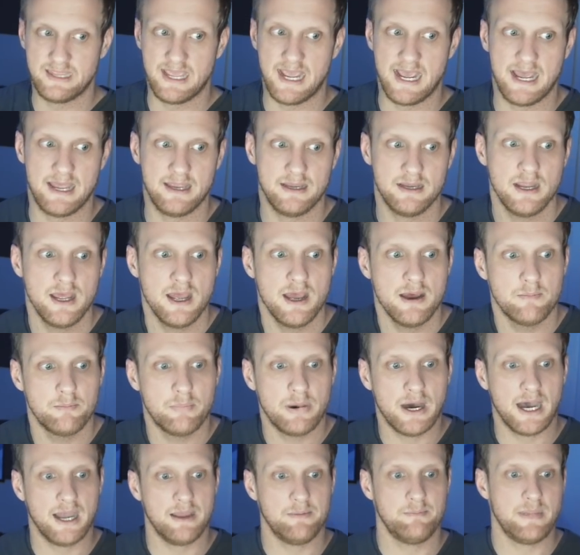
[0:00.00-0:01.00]
that
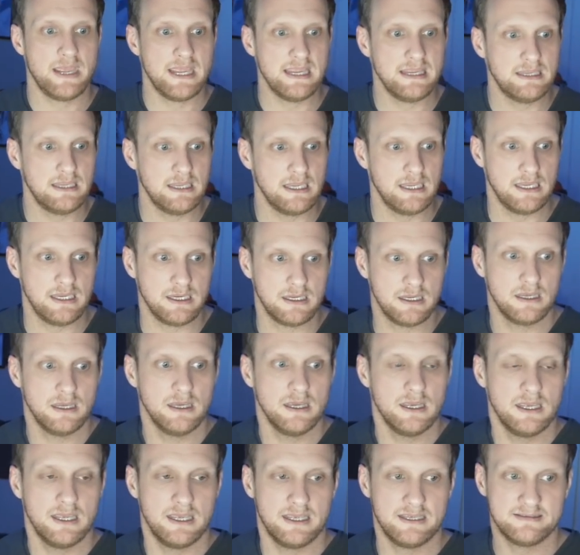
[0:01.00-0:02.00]
by making
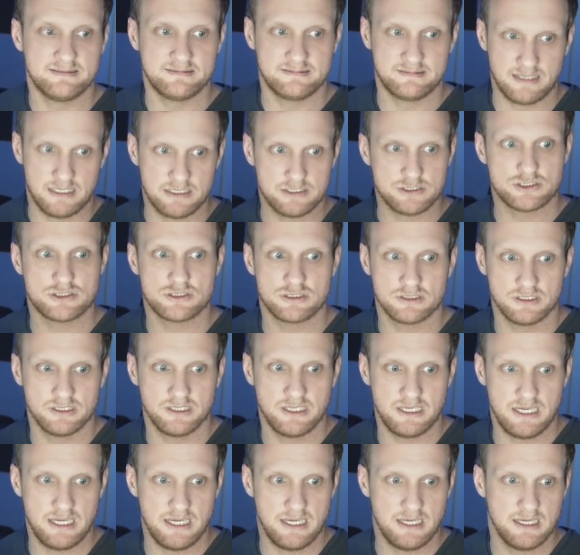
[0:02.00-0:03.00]

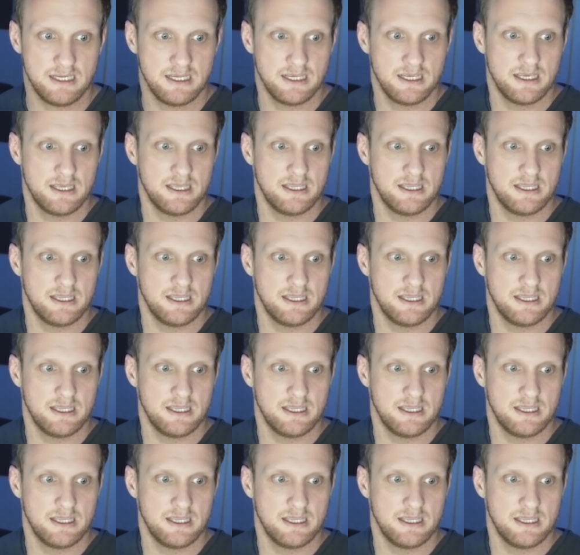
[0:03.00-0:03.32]
essentially